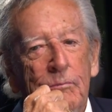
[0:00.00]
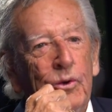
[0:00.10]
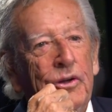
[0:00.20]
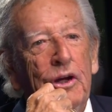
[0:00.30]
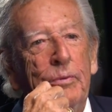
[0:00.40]

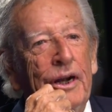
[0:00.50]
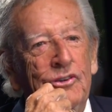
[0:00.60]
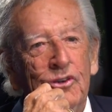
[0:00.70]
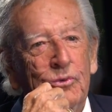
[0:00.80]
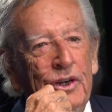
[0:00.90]
pull no
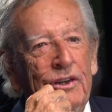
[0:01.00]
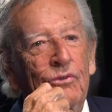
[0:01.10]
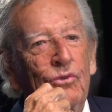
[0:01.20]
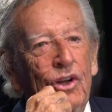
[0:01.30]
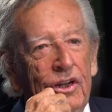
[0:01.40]
punches. We
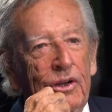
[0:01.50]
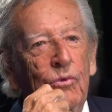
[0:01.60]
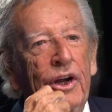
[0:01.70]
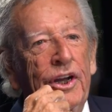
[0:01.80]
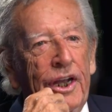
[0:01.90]
really
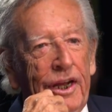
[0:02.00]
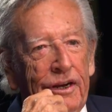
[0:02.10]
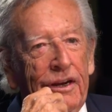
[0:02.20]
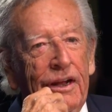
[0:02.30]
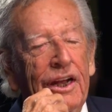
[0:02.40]
went
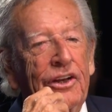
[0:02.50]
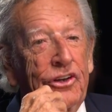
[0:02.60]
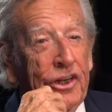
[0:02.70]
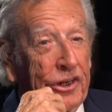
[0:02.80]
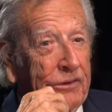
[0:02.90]
in
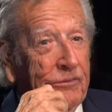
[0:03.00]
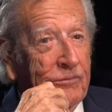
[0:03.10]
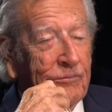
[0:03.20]
and did it.